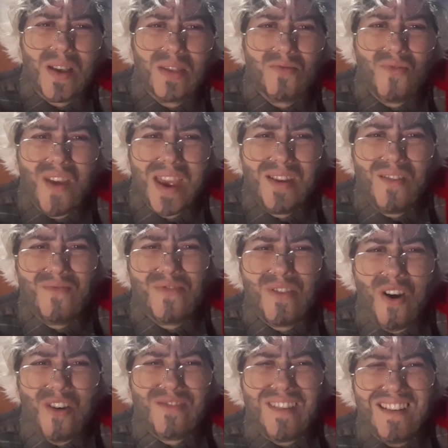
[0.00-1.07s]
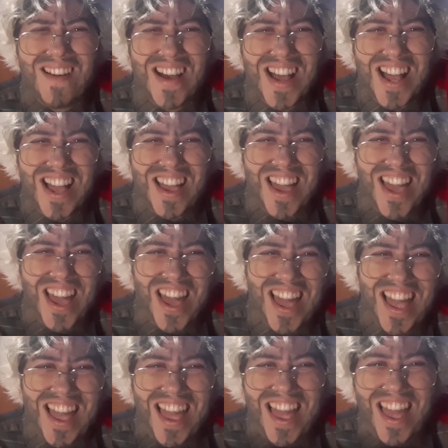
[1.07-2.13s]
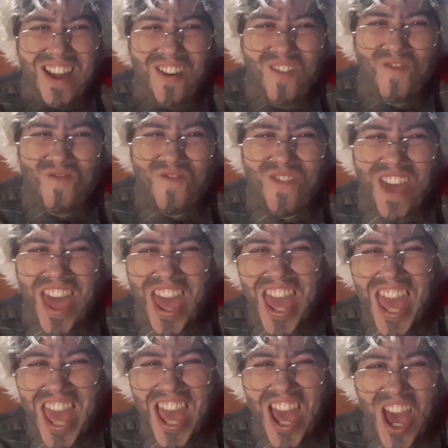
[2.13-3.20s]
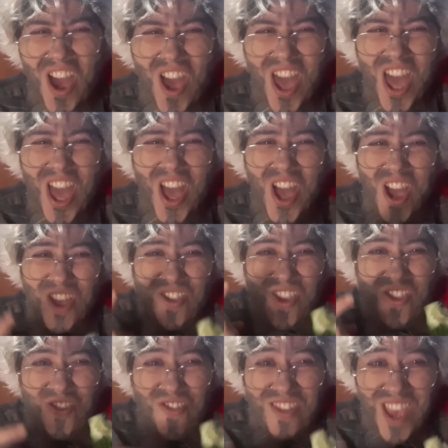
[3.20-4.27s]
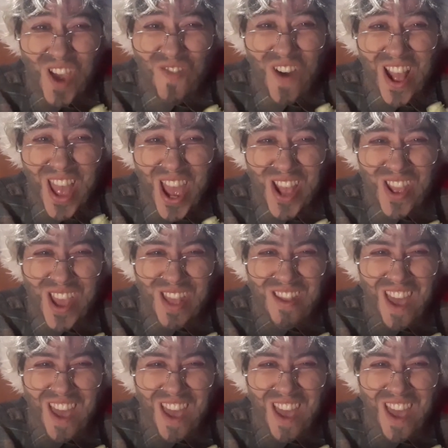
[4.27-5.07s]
train of thought. Did you see what I did